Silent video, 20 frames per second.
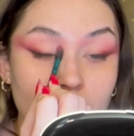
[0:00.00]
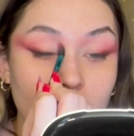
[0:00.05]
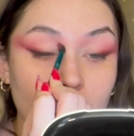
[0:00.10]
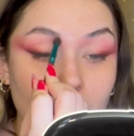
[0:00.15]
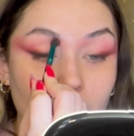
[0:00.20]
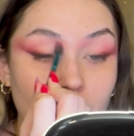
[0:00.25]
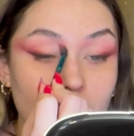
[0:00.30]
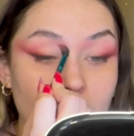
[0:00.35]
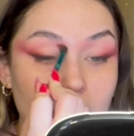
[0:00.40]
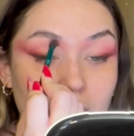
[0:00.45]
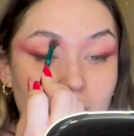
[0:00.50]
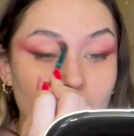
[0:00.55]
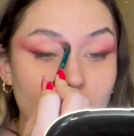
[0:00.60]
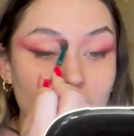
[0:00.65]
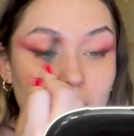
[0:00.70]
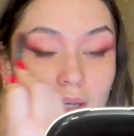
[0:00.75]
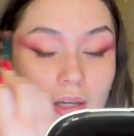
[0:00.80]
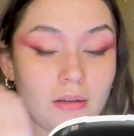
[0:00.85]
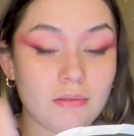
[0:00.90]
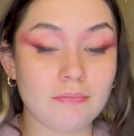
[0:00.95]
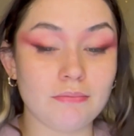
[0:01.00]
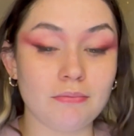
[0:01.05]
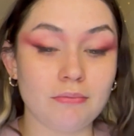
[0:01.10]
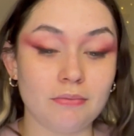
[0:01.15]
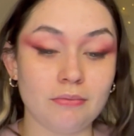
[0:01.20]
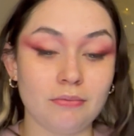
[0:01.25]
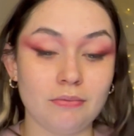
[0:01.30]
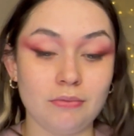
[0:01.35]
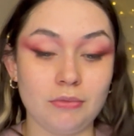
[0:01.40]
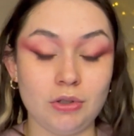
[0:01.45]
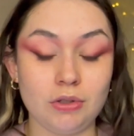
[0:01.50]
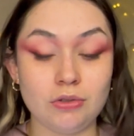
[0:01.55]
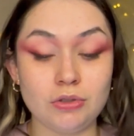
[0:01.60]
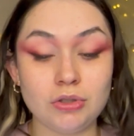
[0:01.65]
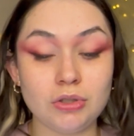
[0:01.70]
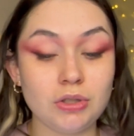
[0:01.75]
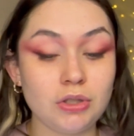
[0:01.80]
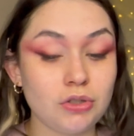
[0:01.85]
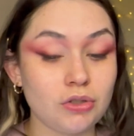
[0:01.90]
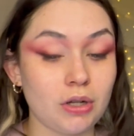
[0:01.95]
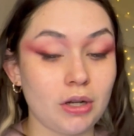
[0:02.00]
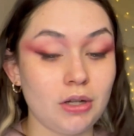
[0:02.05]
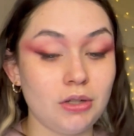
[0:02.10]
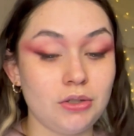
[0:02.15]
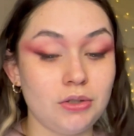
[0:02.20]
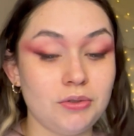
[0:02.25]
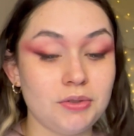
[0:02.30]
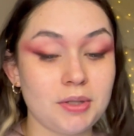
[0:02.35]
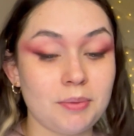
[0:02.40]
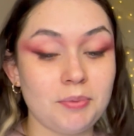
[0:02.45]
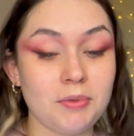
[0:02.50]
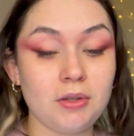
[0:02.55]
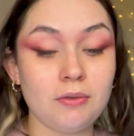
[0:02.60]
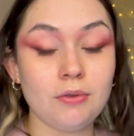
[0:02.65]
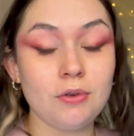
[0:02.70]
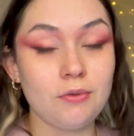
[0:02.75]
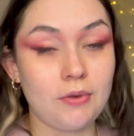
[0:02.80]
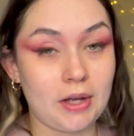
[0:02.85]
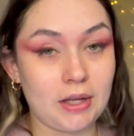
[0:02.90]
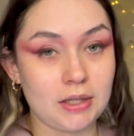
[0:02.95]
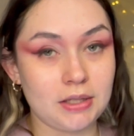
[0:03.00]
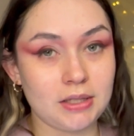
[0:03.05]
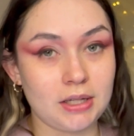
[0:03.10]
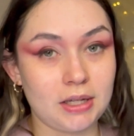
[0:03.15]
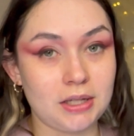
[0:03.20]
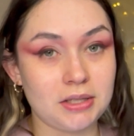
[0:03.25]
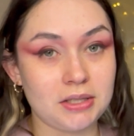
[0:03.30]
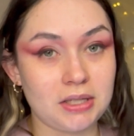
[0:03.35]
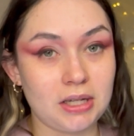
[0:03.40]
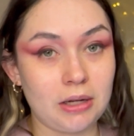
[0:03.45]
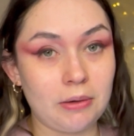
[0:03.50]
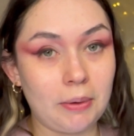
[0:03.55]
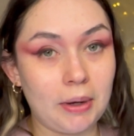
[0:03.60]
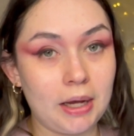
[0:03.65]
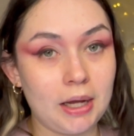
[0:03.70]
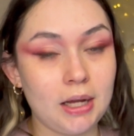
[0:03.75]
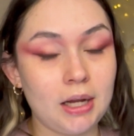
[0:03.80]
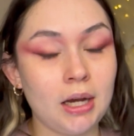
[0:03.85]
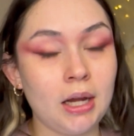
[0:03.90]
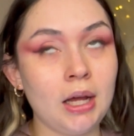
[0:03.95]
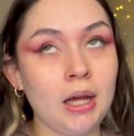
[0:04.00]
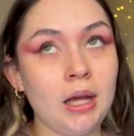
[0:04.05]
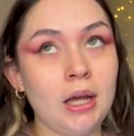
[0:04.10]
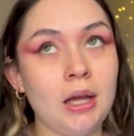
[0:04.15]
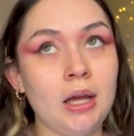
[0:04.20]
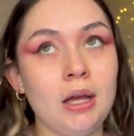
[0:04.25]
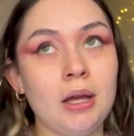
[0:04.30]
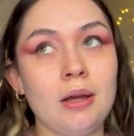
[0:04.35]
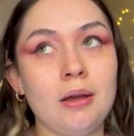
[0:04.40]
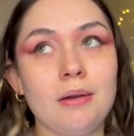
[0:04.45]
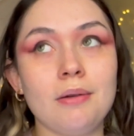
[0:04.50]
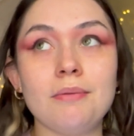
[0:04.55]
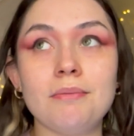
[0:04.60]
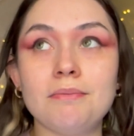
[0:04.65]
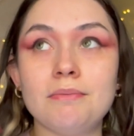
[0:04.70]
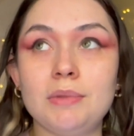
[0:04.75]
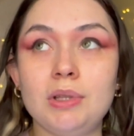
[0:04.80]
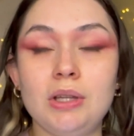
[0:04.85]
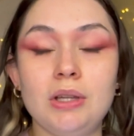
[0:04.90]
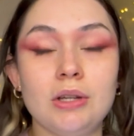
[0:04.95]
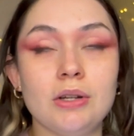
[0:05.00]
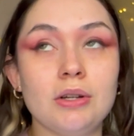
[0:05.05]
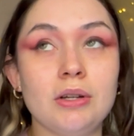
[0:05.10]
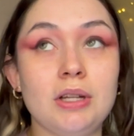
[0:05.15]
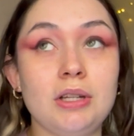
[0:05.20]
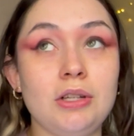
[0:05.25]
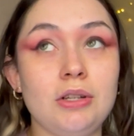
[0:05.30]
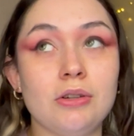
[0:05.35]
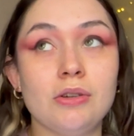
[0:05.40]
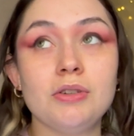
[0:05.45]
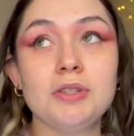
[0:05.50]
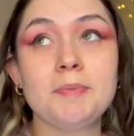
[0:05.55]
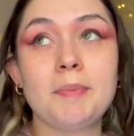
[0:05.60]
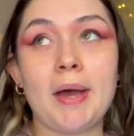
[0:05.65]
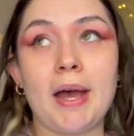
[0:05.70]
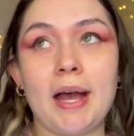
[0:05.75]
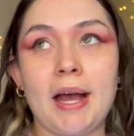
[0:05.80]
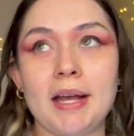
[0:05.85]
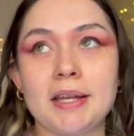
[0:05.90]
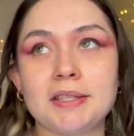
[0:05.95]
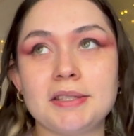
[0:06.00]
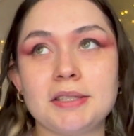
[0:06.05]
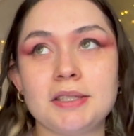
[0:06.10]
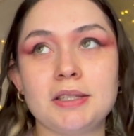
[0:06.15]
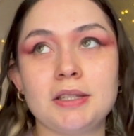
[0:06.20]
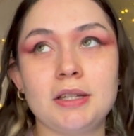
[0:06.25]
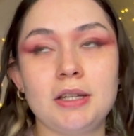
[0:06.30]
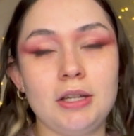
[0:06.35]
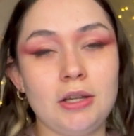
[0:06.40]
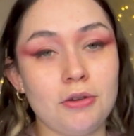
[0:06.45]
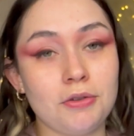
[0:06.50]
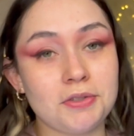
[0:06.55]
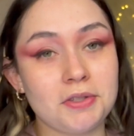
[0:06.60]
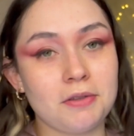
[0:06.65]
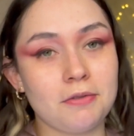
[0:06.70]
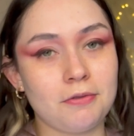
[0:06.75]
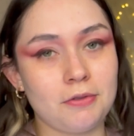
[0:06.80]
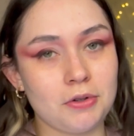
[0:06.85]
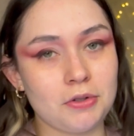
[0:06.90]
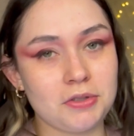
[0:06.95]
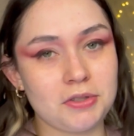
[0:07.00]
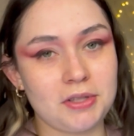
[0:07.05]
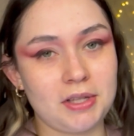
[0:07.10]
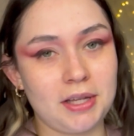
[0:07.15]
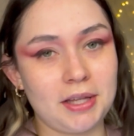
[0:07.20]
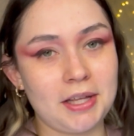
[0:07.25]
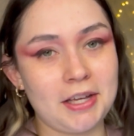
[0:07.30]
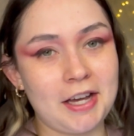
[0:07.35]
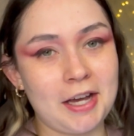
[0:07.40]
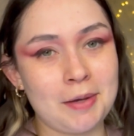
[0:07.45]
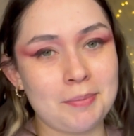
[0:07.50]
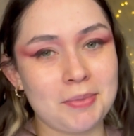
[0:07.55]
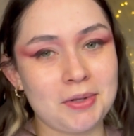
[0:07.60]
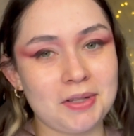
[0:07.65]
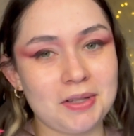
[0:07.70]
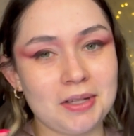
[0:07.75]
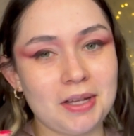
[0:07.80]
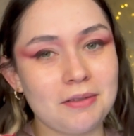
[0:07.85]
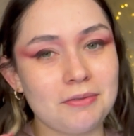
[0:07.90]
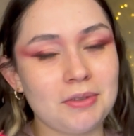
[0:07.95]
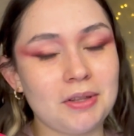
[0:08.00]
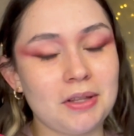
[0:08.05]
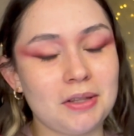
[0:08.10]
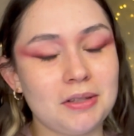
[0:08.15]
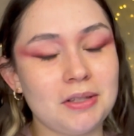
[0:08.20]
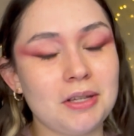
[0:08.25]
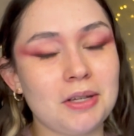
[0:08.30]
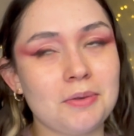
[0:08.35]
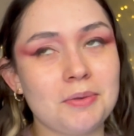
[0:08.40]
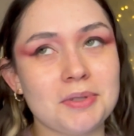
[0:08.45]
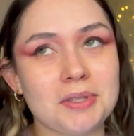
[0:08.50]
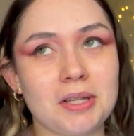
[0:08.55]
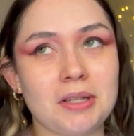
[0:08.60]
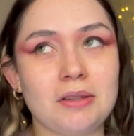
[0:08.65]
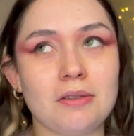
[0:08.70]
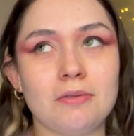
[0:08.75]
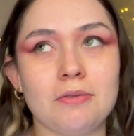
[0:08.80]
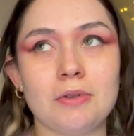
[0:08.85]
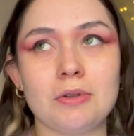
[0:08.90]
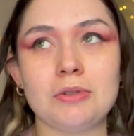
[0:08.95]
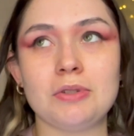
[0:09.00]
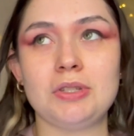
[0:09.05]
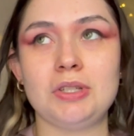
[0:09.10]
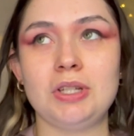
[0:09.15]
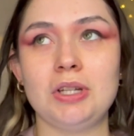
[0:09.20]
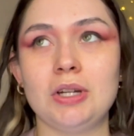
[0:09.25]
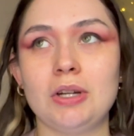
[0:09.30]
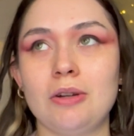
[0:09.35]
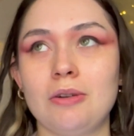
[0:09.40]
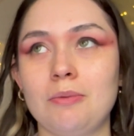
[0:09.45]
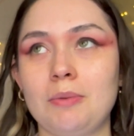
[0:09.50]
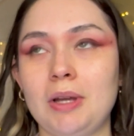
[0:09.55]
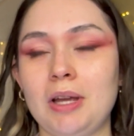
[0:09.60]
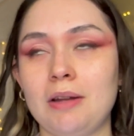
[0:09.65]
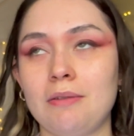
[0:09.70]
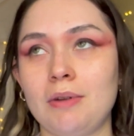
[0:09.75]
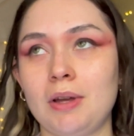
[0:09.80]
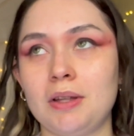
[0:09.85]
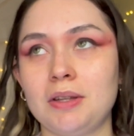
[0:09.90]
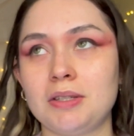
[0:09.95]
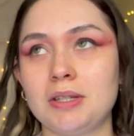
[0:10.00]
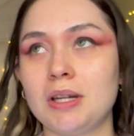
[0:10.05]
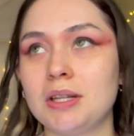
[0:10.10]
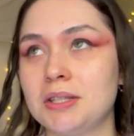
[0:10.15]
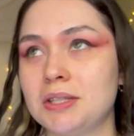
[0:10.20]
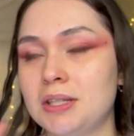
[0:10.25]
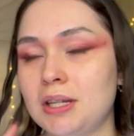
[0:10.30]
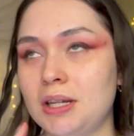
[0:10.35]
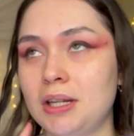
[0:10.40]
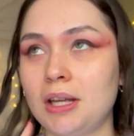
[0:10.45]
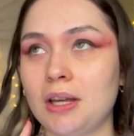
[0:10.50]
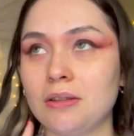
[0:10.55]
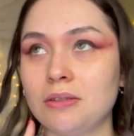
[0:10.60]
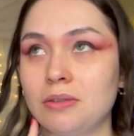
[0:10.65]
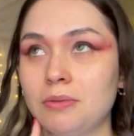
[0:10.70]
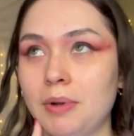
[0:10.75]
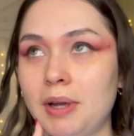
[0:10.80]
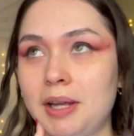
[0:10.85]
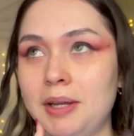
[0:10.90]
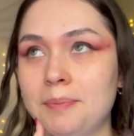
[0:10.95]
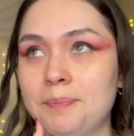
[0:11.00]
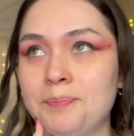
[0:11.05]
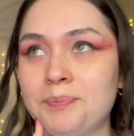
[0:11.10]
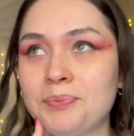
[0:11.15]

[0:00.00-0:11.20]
we usually try to do something for Valentine's Day, right? In years past, here's the first thing that happened. I think it was like the first year we had Valentine's Day together, right?